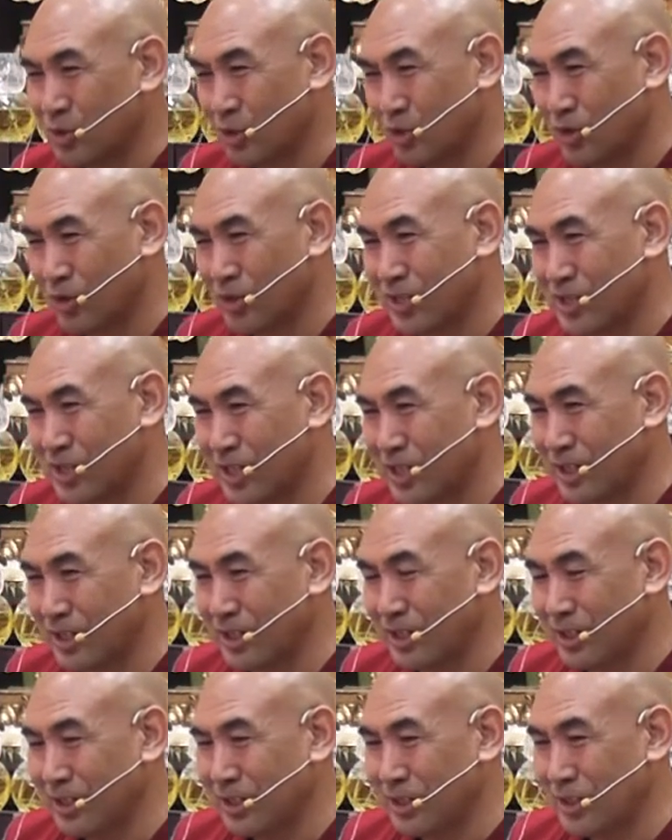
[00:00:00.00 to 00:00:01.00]
They are totally
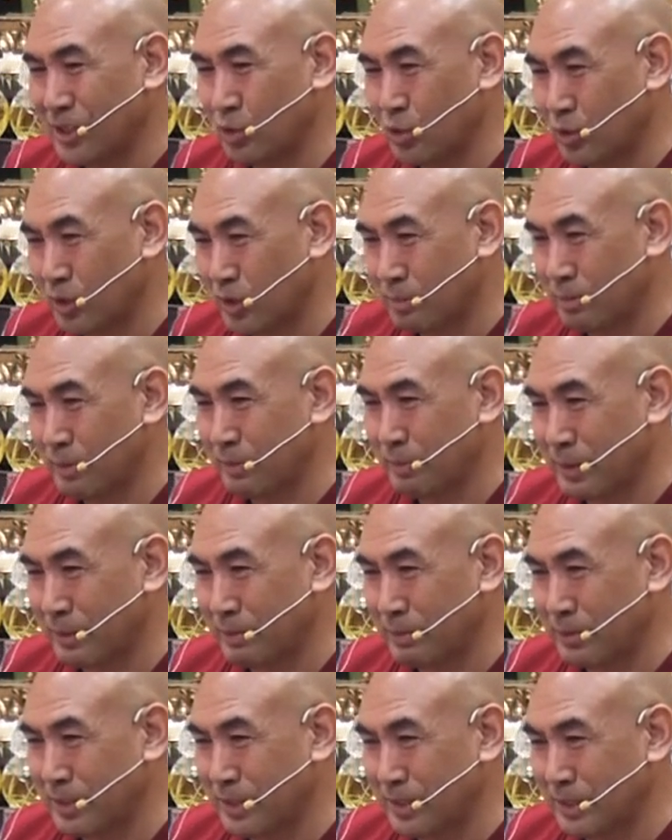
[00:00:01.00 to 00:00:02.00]
drunk, they don't
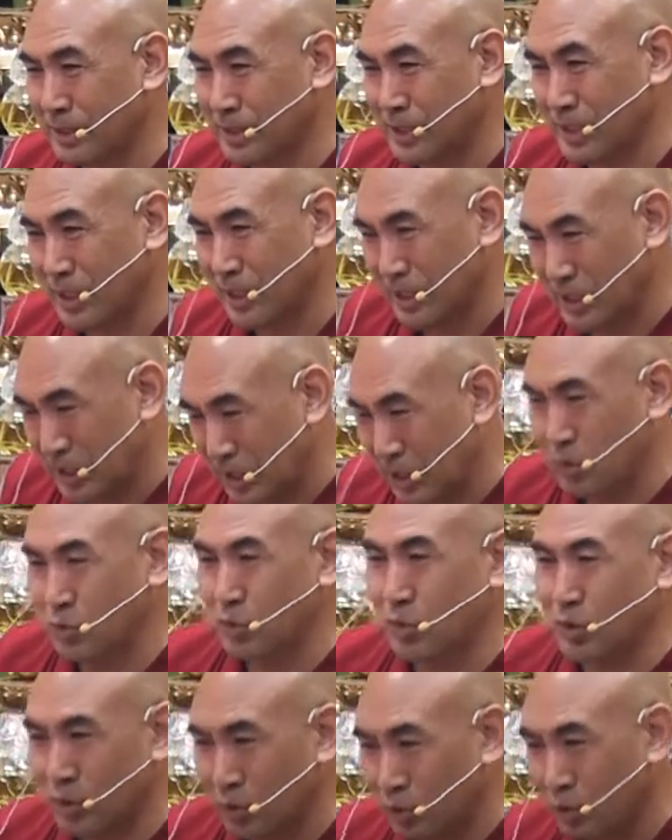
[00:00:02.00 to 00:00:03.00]
remember everything, still
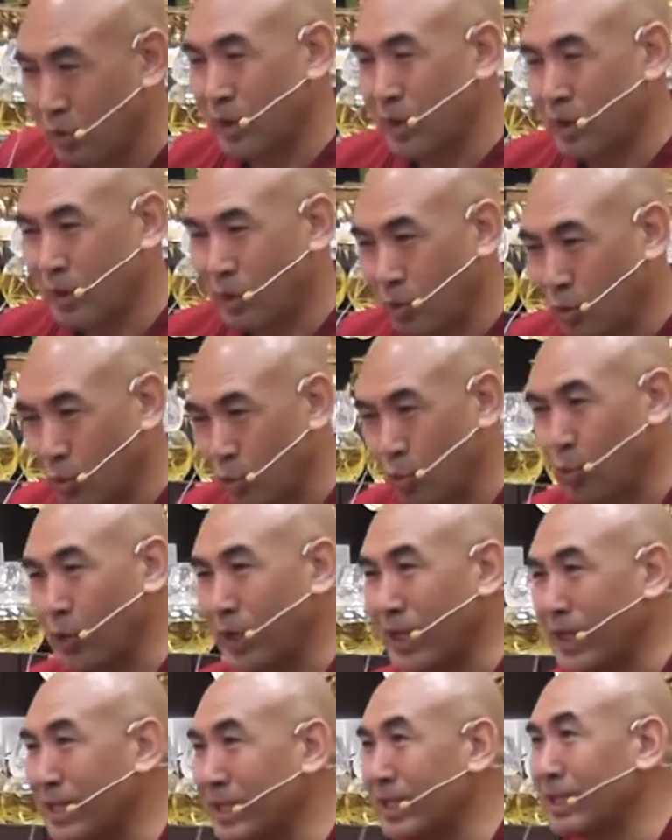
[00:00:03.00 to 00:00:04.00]
try to, you know,
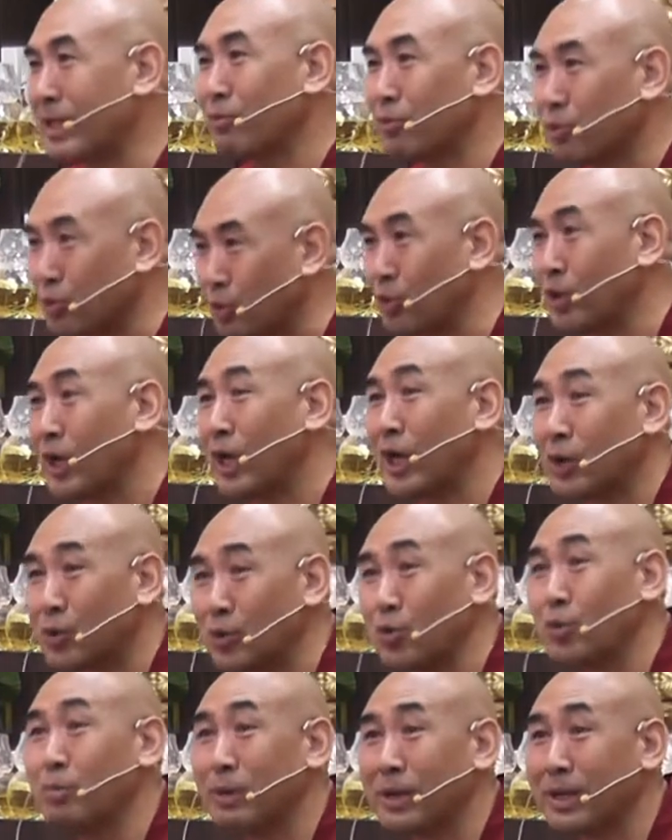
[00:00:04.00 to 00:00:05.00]
win
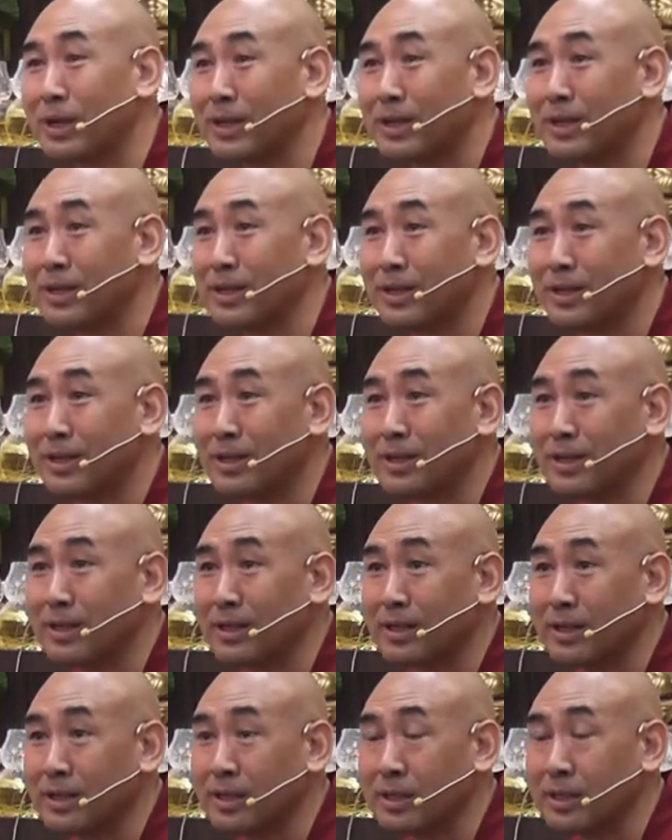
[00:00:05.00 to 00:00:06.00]
through the argument.
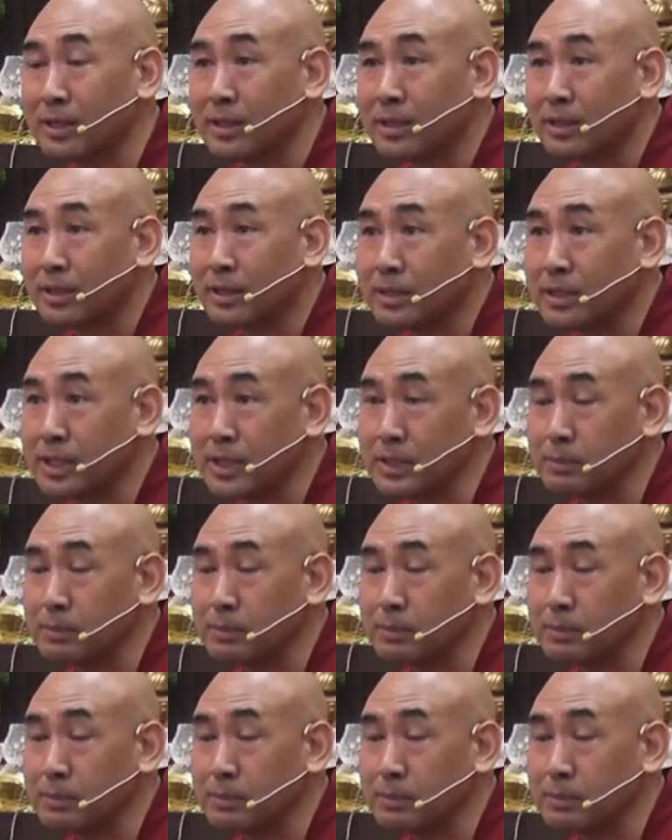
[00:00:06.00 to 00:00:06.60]
Right?